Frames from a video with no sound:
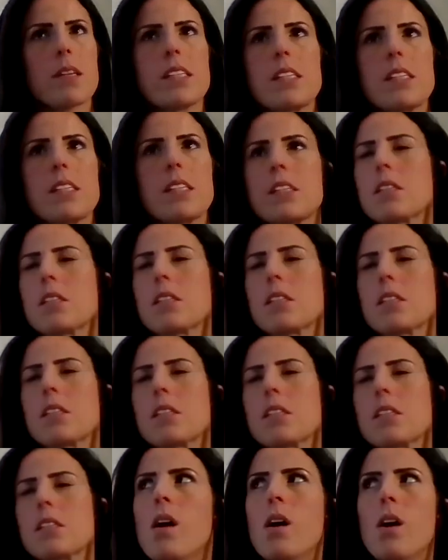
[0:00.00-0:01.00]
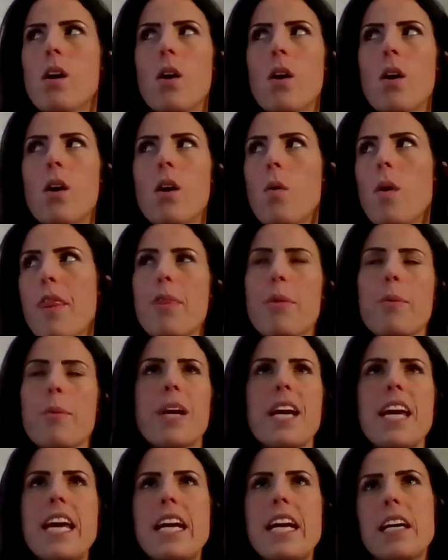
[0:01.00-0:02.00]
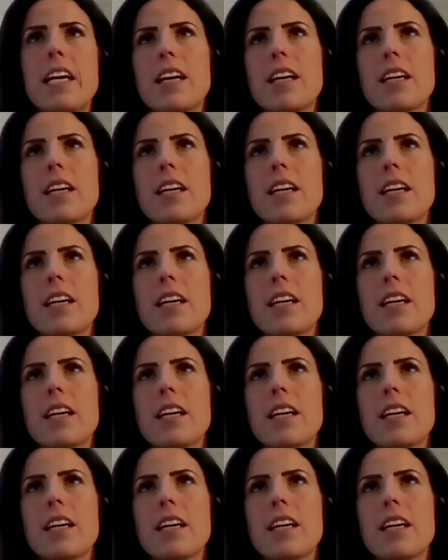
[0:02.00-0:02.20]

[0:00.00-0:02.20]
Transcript: was, it was 3